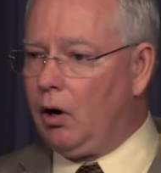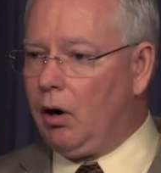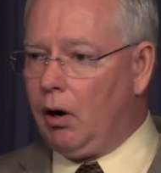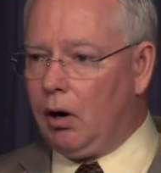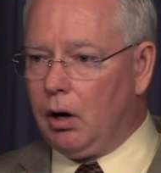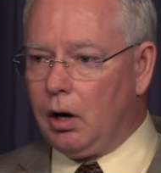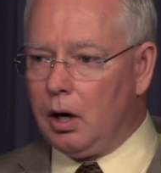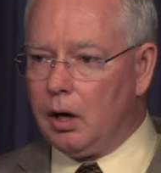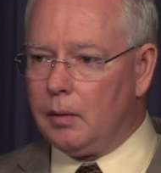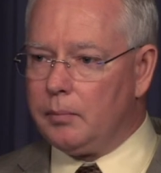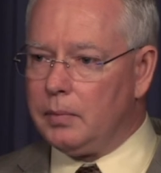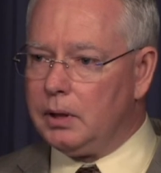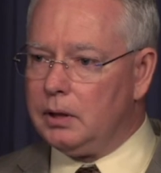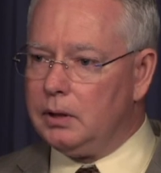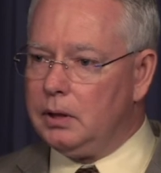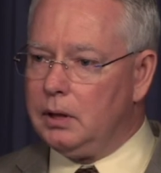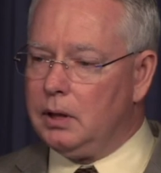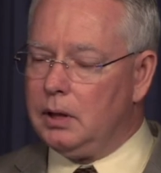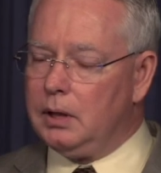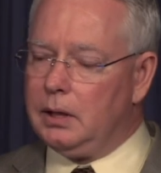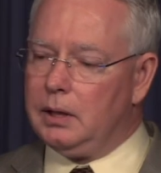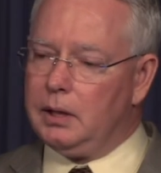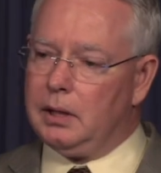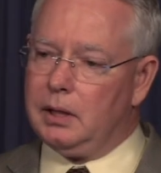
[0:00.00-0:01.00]
harm
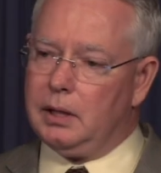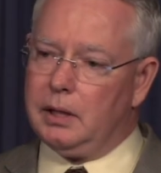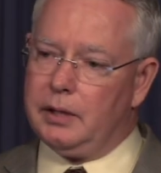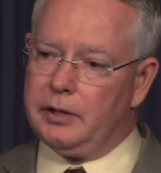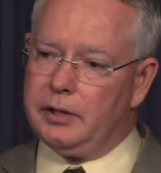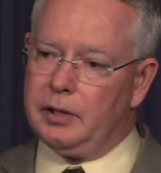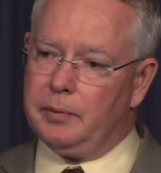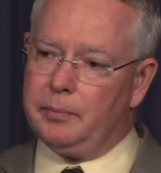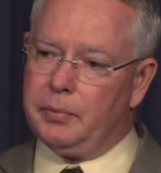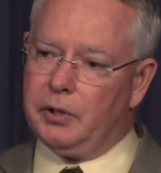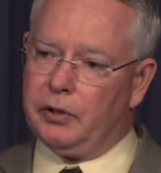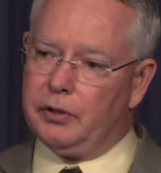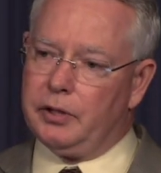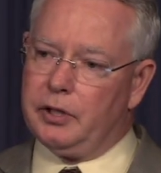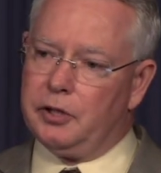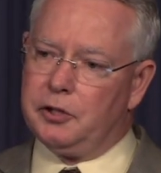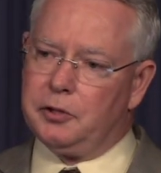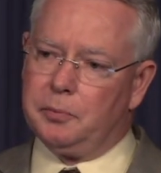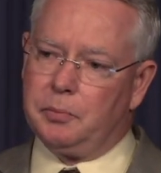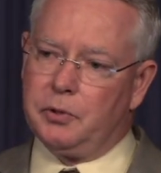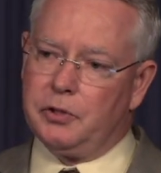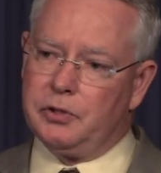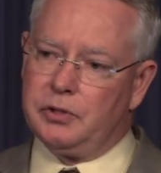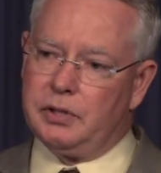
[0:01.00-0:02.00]
the ability
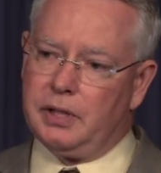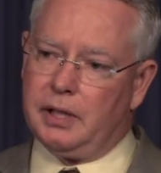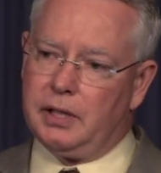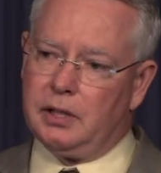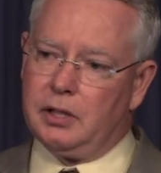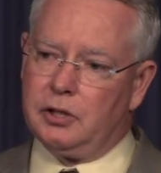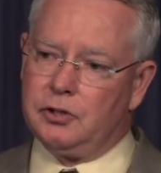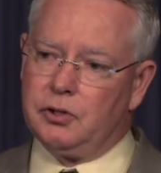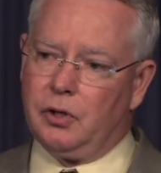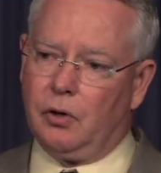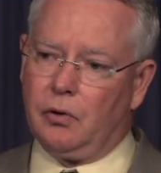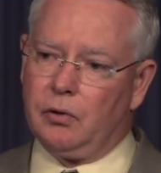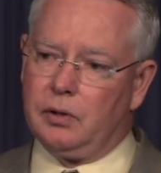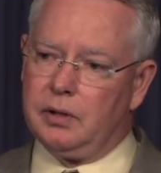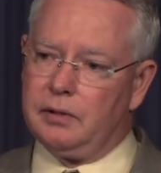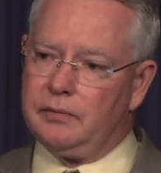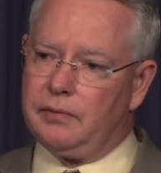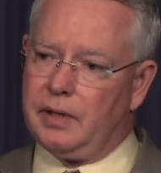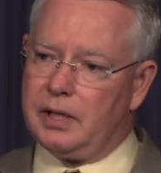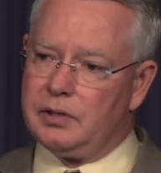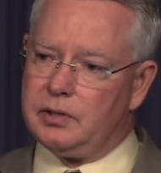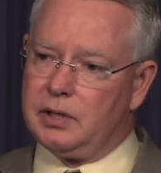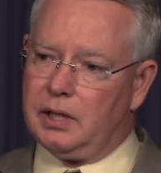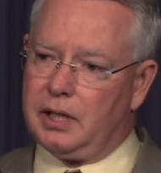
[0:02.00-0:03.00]
to present a total
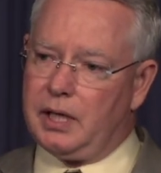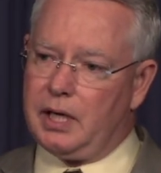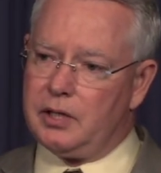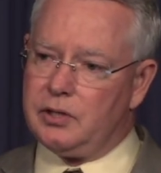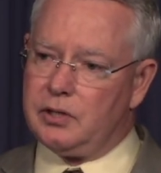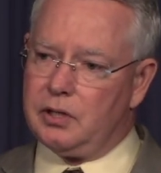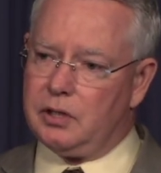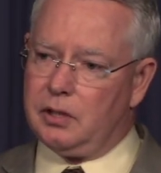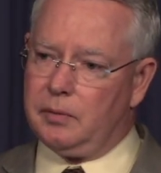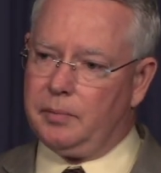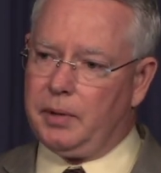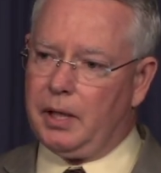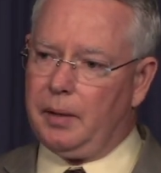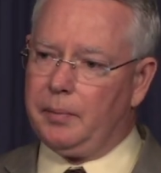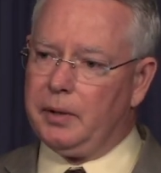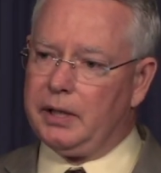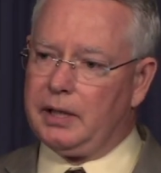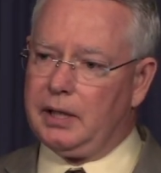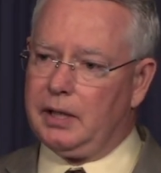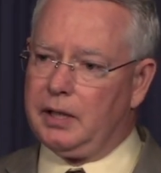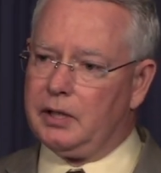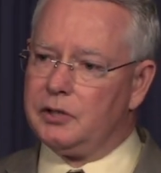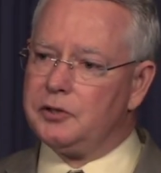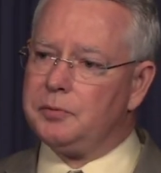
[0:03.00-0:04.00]
investigation to the
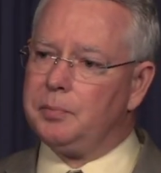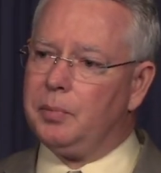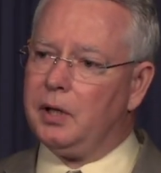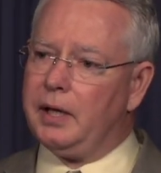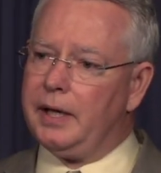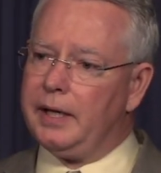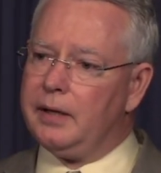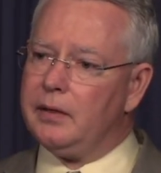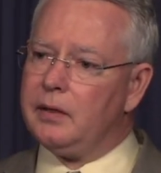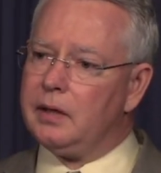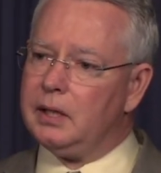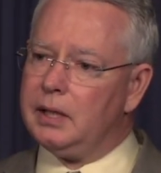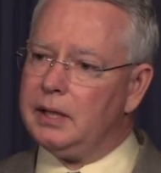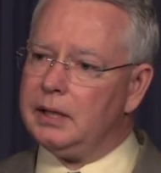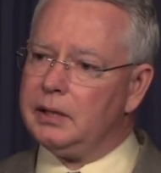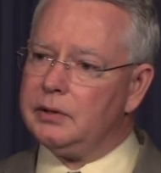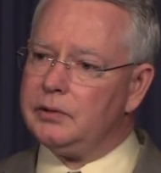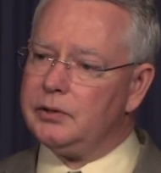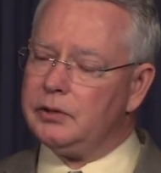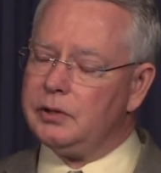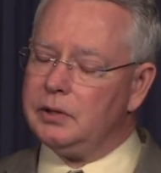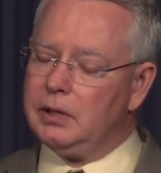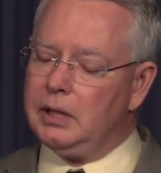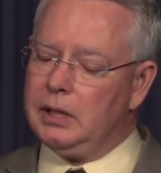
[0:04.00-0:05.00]
public and explain
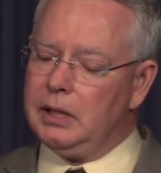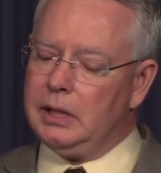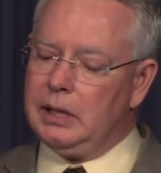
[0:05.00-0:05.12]
things.